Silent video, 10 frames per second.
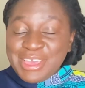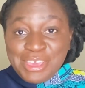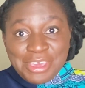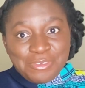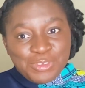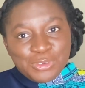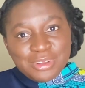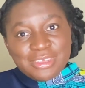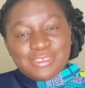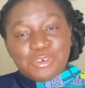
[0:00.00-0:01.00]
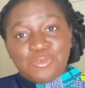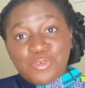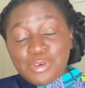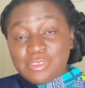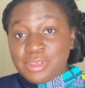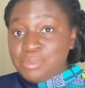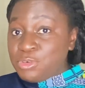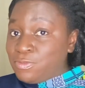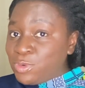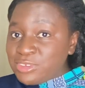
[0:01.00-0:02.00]
if today is your first time
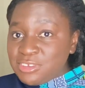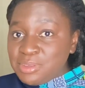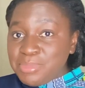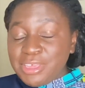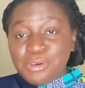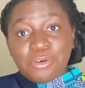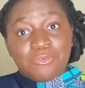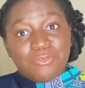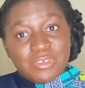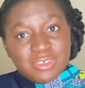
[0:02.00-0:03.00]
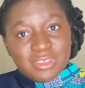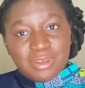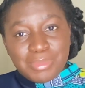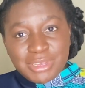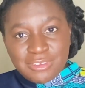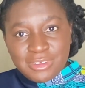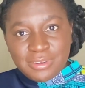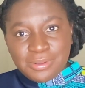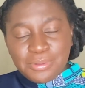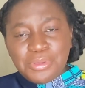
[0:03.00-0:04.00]
of watching me or visiting my channel,